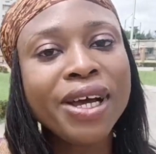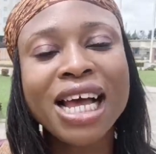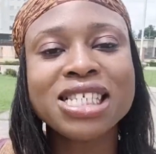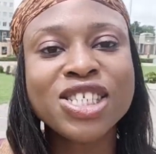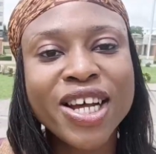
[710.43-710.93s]
I hope you
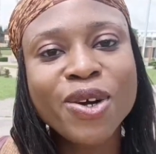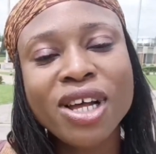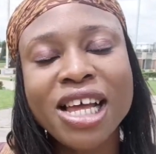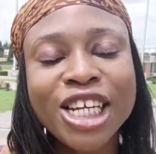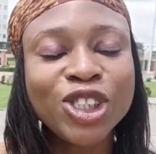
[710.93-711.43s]
guys
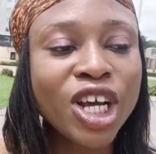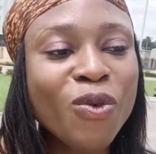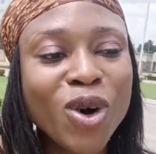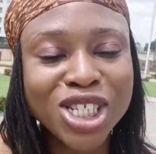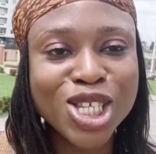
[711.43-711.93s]

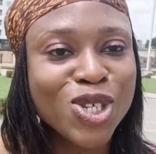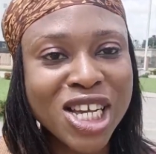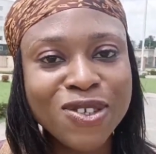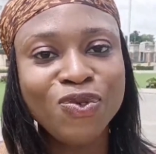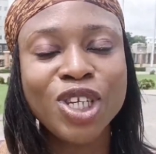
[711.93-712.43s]
enjoy watching
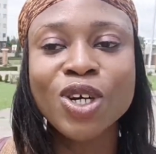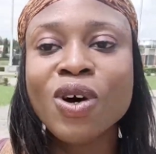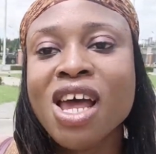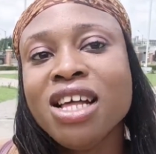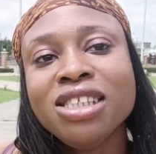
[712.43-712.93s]
today's
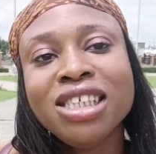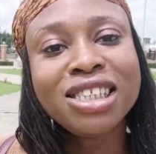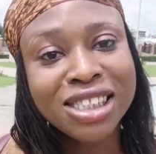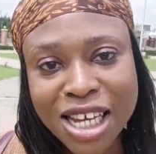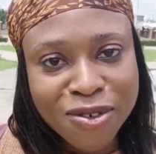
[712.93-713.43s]
video.
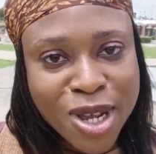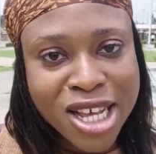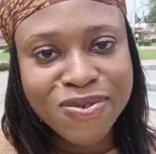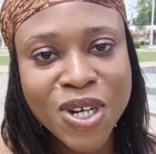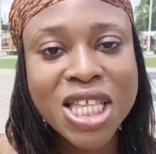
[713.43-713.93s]
This is the end of
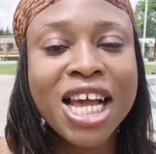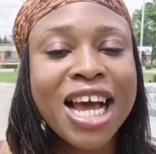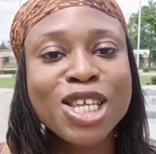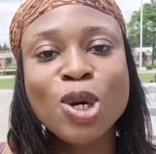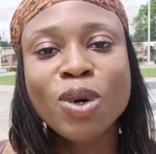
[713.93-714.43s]
today's video. Thank
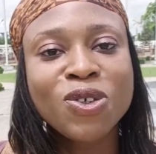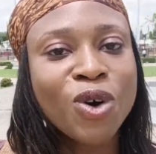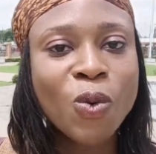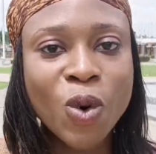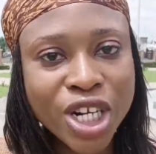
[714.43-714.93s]
you guys so much
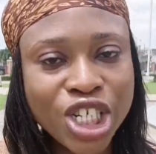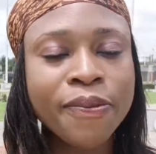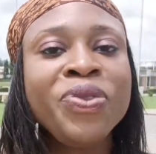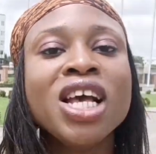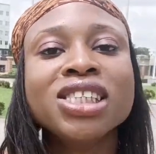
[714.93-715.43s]
for
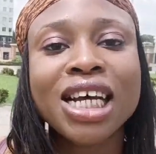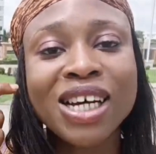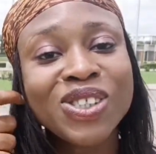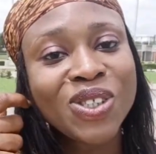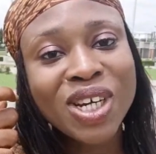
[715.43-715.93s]
watching. Shout
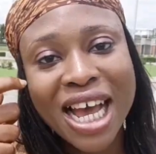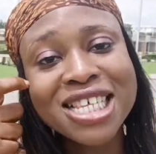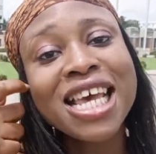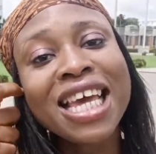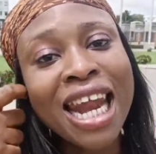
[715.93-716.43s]
out to you
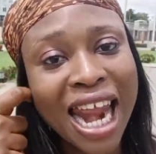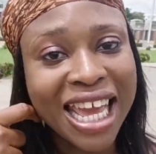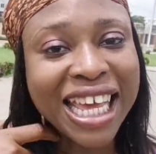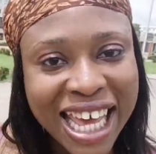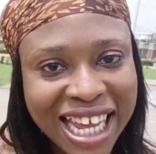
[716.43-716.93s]
guys again
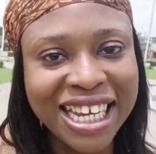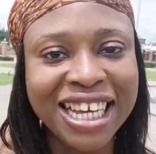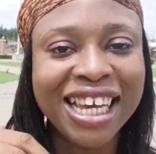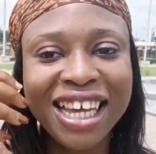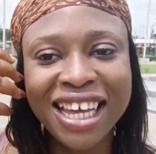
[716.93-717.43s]
and again.
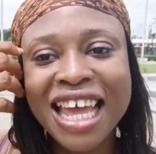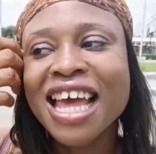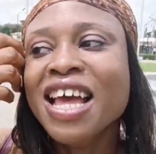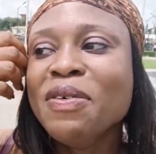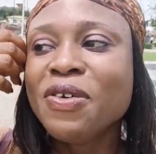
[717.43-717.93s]

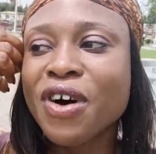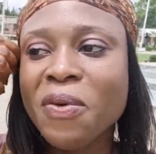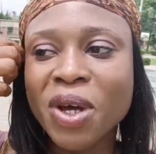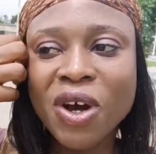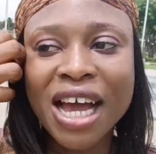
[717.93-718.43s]

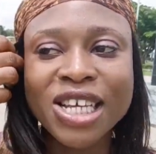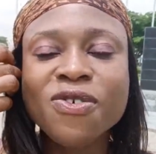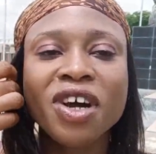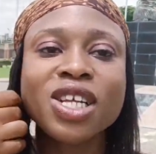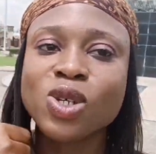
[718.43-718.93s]
Before we go,
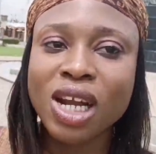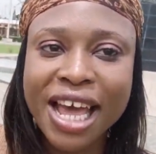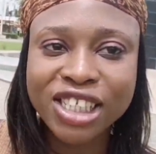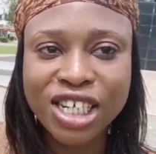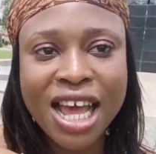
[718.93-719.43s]
guys, don't forget to
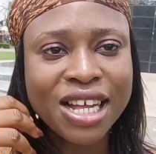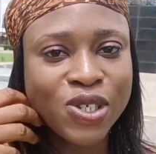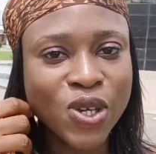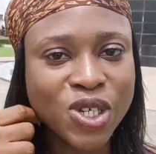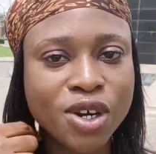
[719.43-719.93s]
like, share,
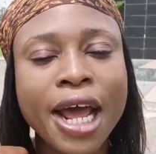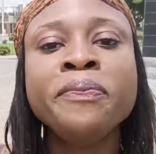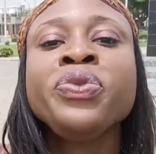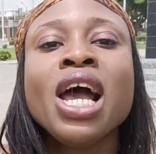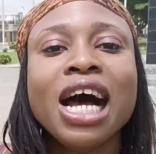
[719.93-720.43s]
and
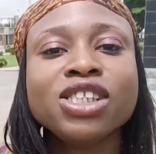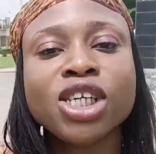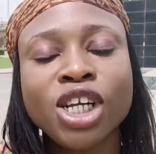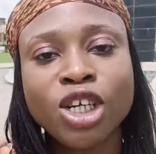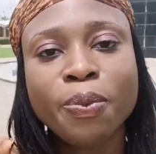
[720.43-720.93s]
subscribe. And
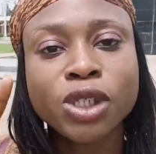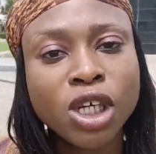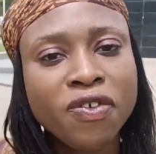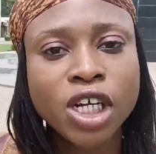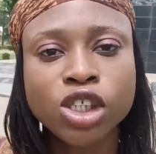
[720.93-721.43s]
turn on your
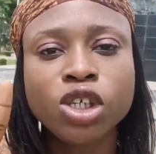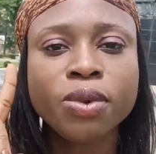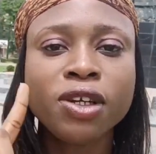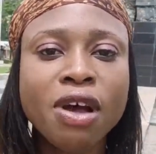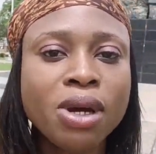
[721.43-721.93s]
post notifications so
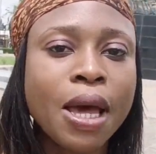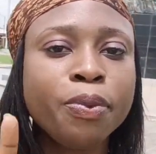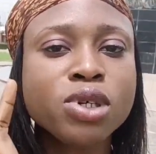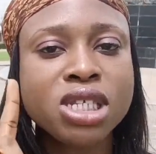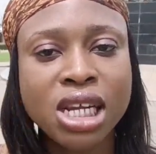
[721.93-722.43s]
you can notify when
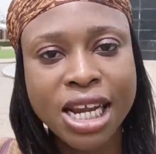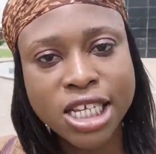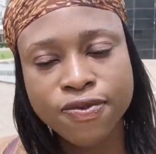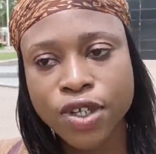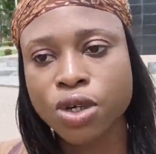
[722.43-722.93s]
I post the next